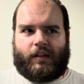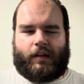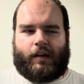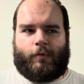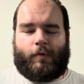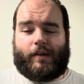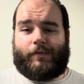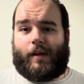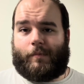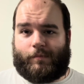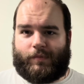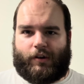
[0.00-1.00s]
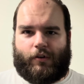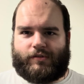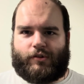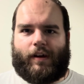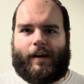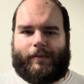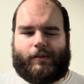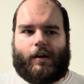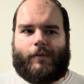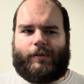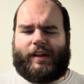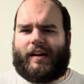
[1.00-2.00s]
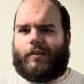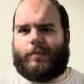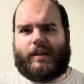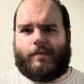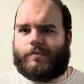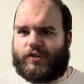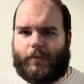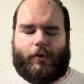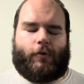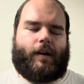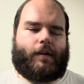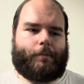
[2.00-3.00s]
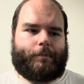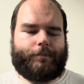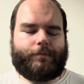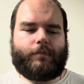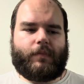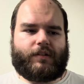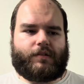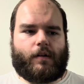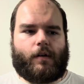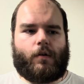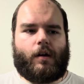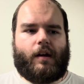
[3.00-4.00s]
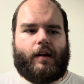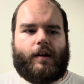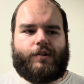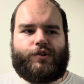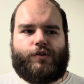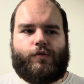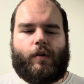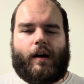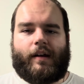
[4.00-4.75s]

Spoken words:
one of them, is a graphic novel. That'll be super quick. So to